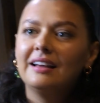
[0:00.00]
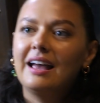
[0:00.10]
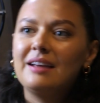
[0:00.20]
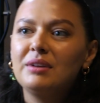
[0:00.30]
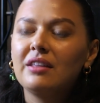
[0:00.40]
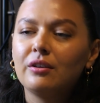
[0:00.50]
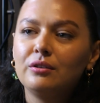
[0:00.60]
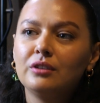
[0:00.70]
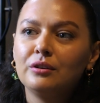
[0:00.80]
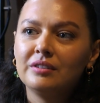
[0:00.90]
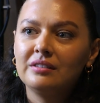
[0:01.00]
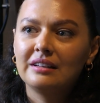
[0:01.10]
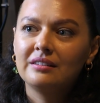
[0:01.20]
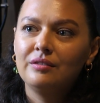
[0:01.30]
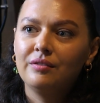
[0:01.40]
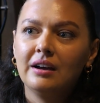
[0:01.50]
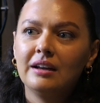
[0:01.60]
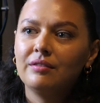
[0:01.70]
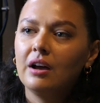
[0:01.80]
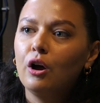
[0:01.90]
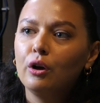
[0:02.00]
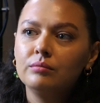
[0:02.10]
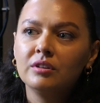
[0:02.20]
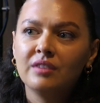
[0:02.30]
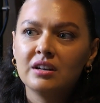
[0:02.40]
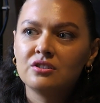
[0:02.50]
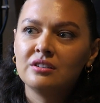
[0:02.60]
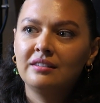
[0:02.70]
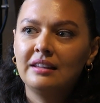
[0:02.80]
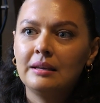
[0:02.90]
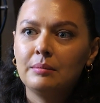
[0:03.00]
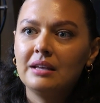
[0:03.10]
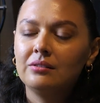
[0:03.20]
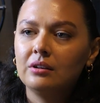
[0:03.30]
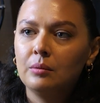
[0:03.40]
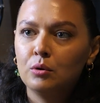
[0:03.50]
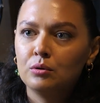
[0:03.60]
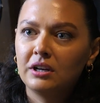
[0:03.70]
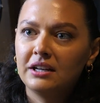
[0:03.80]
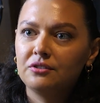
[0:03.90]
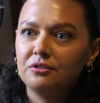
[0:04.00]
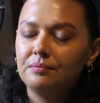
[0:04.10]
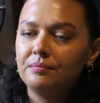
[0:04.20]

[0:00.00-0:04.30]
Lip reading: Aimed at those over 65, a home reversion scheme isn't a mortgage.